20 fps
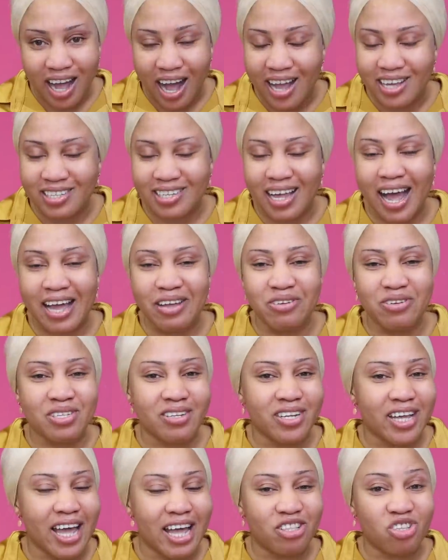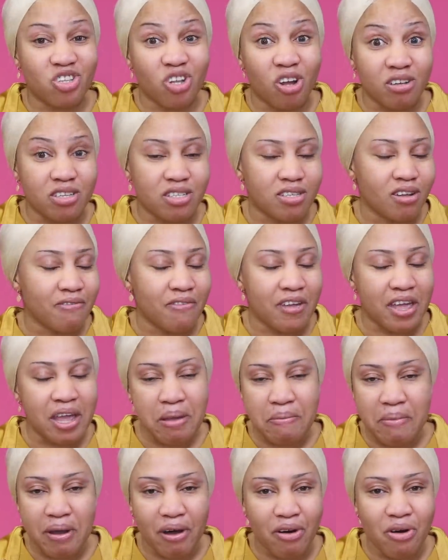guys, I used to get tons of
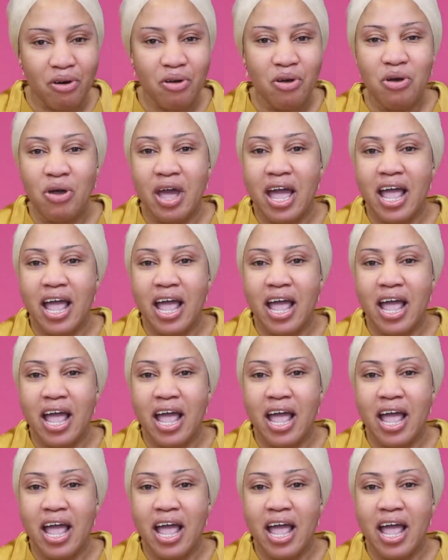email.